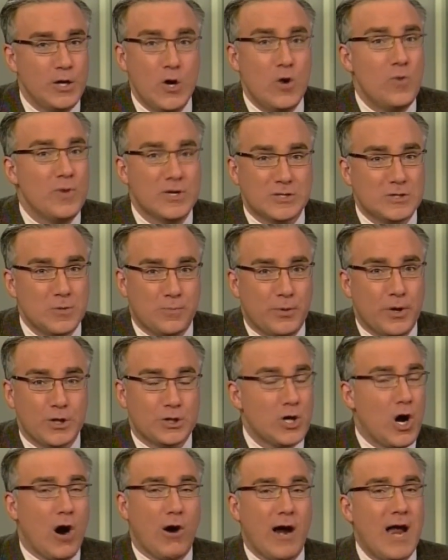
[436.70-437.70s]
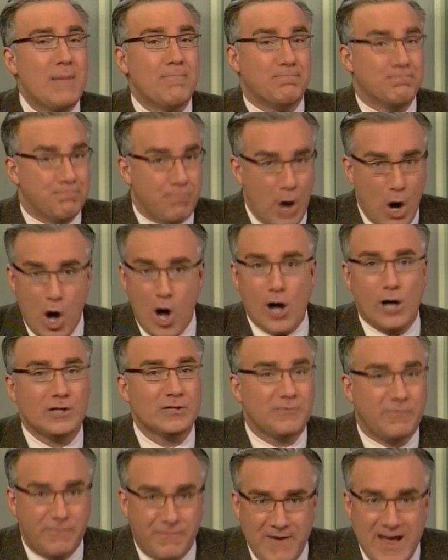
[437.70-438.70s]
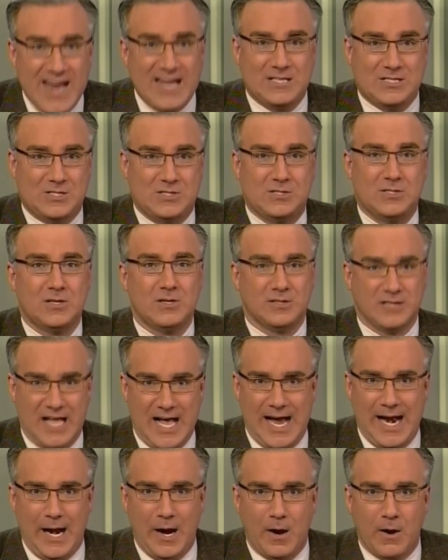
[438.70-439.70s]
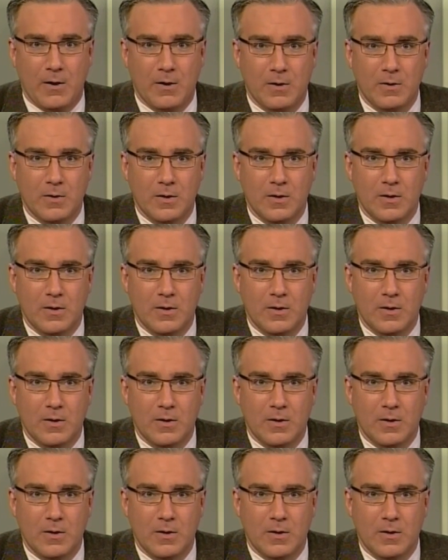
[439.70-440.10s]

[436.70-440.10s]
You, Mr. Bush, are a bald-faced liar.